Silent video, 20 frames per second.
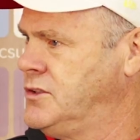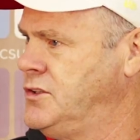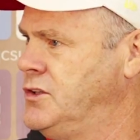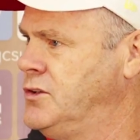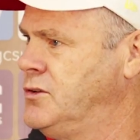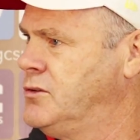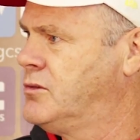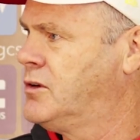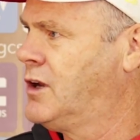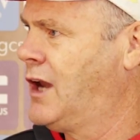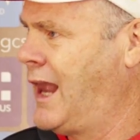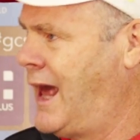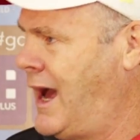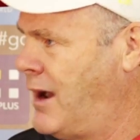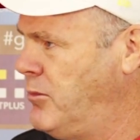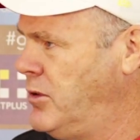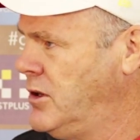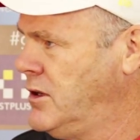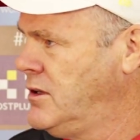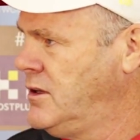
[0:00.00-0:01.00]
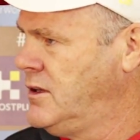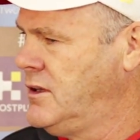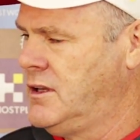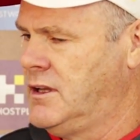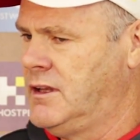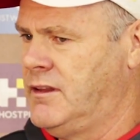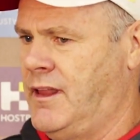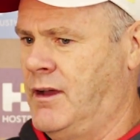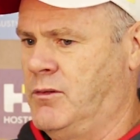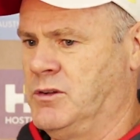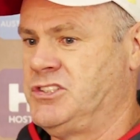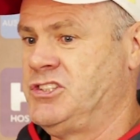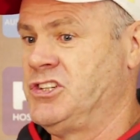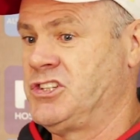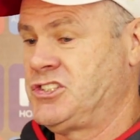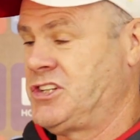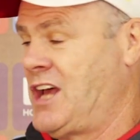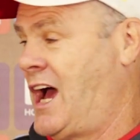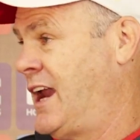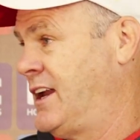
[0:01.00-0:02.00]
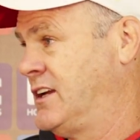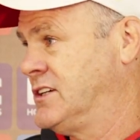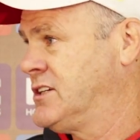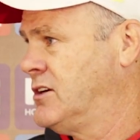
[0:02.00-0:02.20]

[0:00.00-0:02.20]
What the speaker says: a new club that was just starting.